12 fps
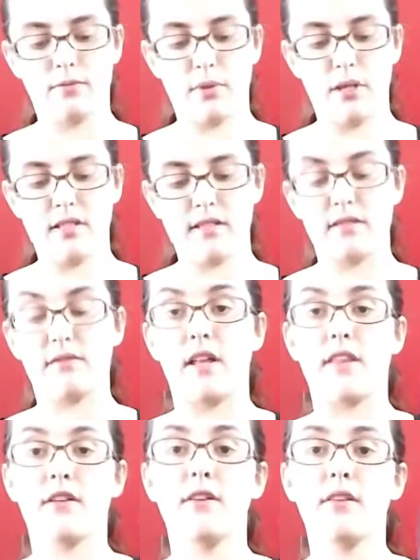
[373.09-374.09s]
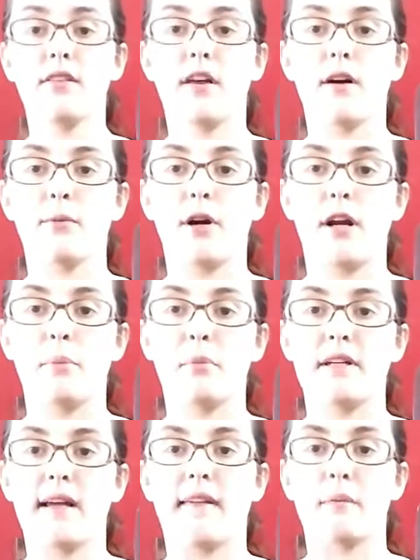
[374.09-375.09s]
pieces of leather that run up
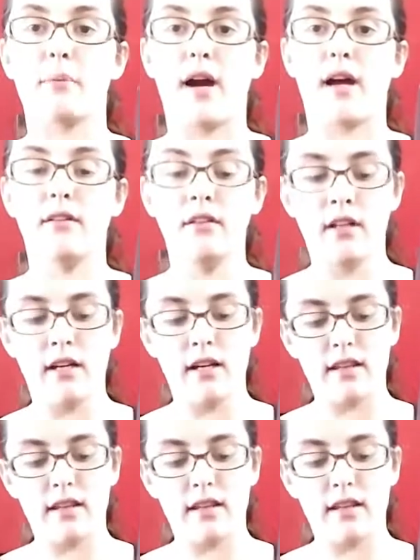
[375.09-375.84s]
and down the bridle.